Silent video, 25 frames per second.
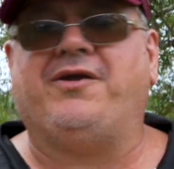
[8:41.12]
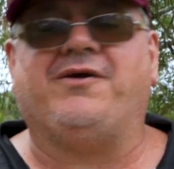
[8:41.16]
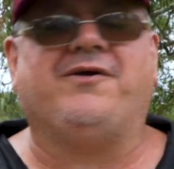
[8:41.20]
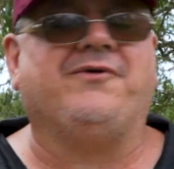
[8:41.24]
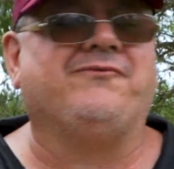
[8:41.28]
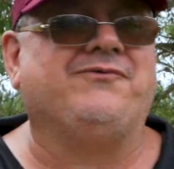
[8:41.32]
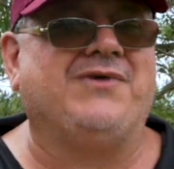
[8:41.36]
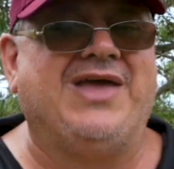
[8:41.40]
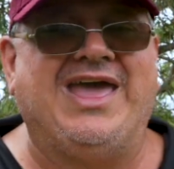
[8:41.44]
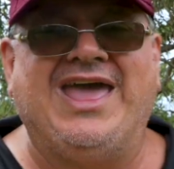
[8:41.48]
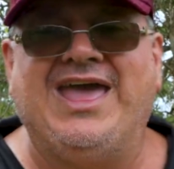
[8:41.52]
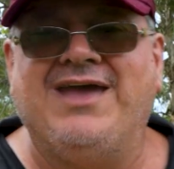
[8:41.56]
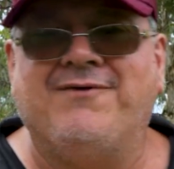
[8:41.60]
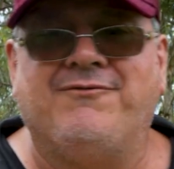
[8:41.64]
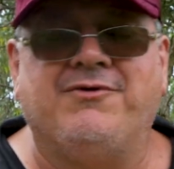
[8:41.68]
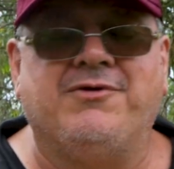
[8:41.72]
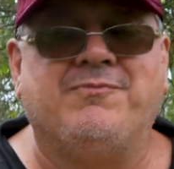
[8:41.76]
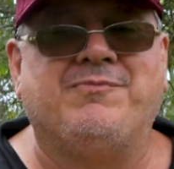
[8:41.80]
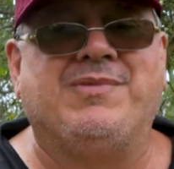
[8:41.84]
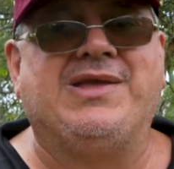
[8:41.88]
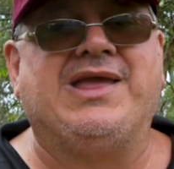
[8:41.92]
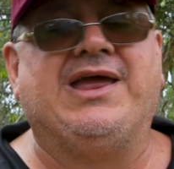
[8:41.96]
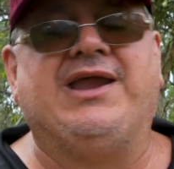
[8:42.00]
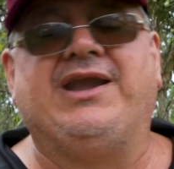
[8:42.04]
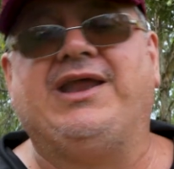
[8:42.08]
have ever
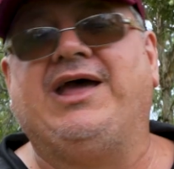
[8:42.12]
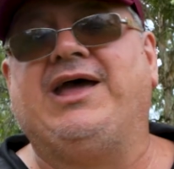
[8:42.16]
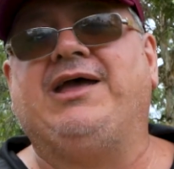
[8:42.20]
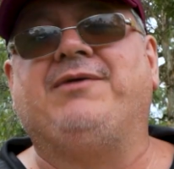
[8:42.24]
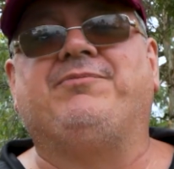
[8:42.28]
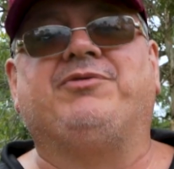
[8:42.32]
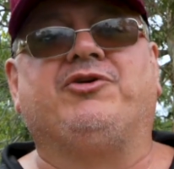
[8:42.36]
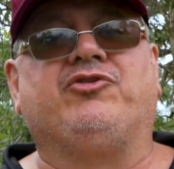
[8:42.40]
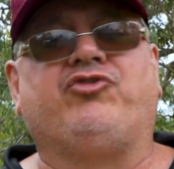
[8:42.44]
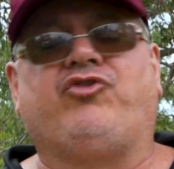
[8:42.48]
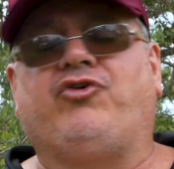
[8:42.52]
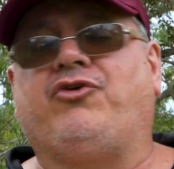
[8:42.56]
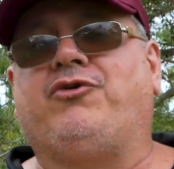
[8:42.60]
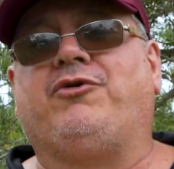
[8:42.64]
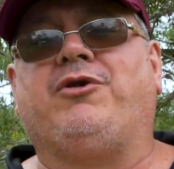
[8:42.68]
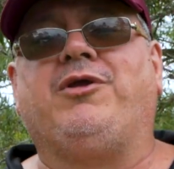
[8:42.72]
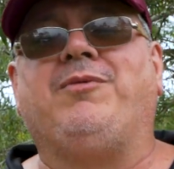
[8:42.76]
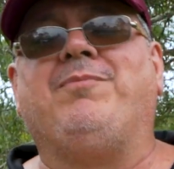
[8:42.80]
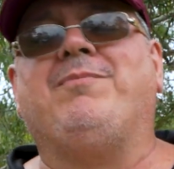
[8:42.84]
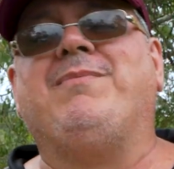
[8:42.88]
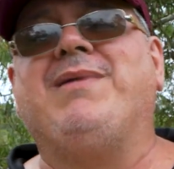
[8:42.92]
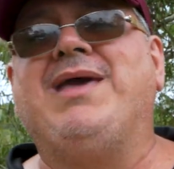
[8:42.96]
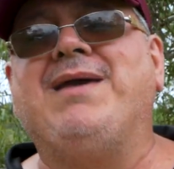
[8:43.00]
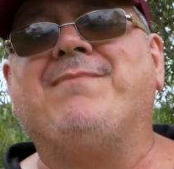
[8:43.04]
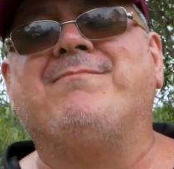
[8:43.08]
been able to
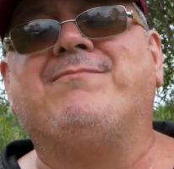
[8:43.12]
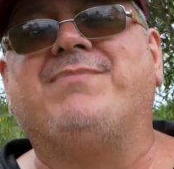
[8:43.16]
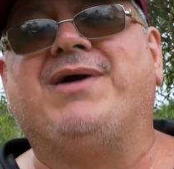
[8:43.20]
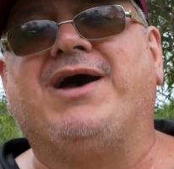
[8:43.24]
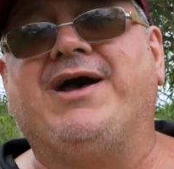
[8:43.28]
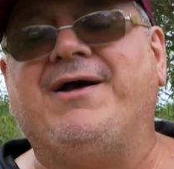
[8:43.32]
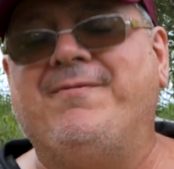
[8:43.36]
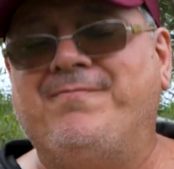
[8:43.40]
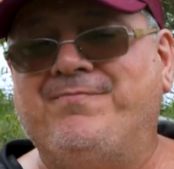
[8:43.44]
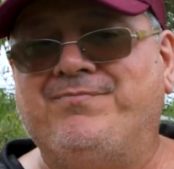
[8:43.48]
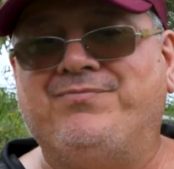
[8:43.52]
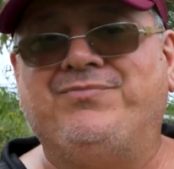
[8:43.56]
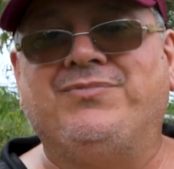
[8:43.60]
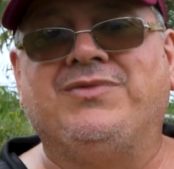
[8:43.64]
remember